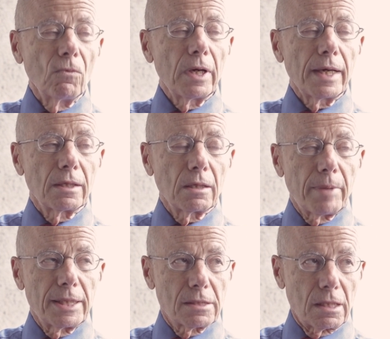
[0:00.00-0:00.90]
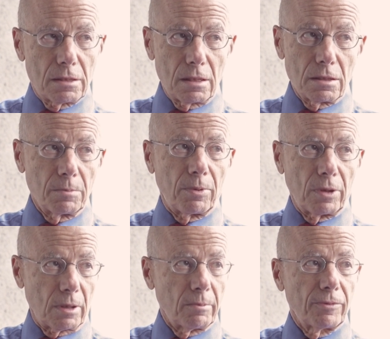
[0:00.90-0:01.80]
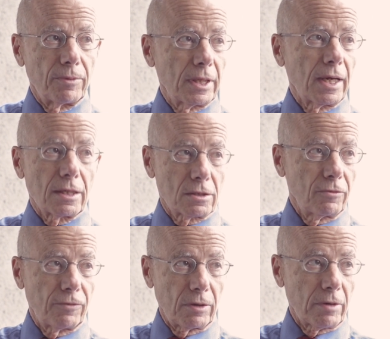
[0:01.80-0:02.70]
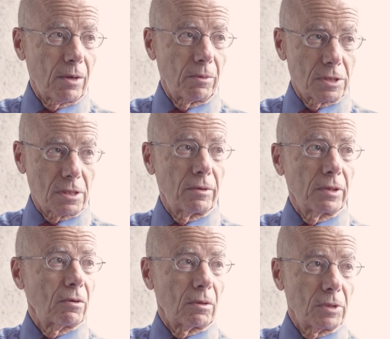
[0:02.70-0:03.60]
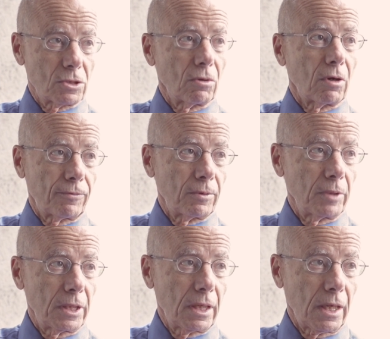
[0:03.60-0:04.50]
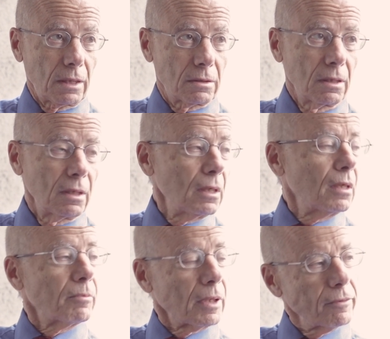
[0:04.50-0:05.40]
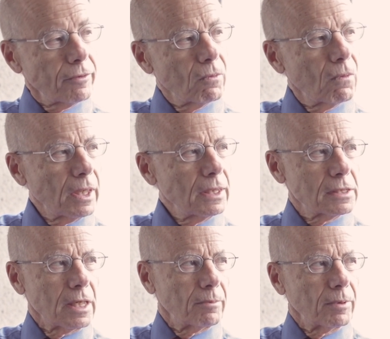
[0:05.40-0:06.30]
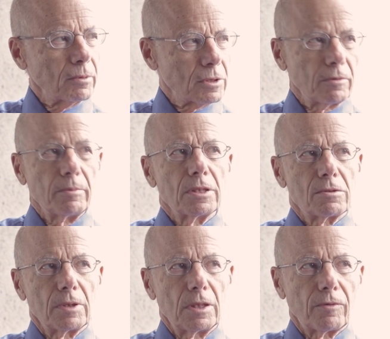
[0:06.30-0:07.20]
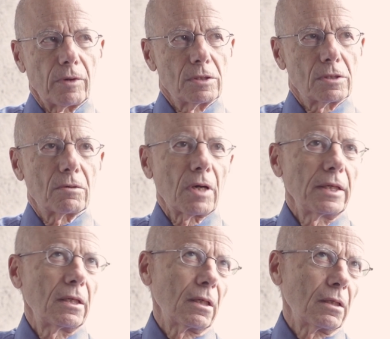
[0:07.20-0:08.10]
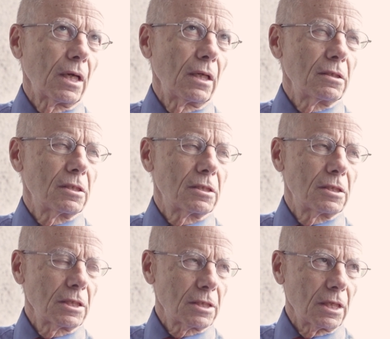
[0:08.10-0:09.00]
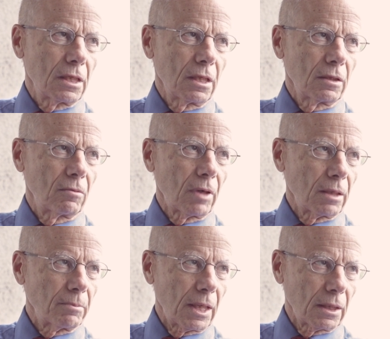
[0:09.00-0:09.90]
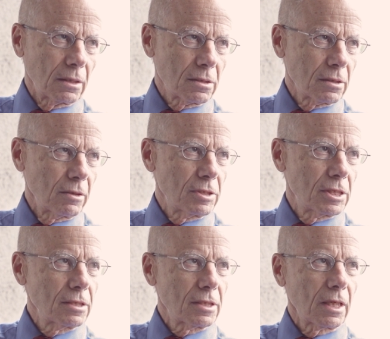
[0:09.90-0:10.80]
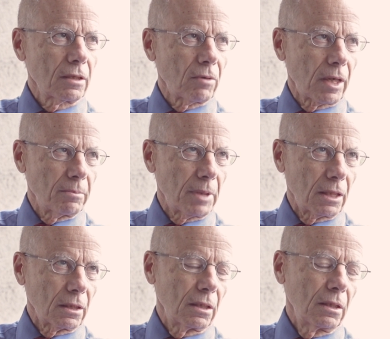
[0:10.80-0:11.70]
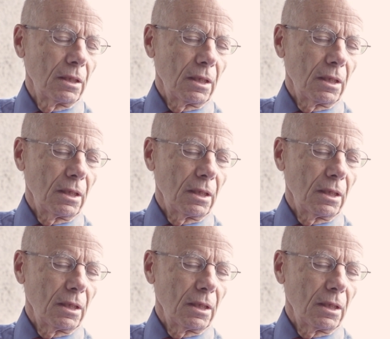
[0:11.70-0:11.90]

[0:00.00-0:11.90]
would, I think, make sense to support them if we can actually figure out what's going on, which often we can't. But I'll give you one example, which for me is really very striking, and that is CICIG in Guatemala. So CICIG in Guatemala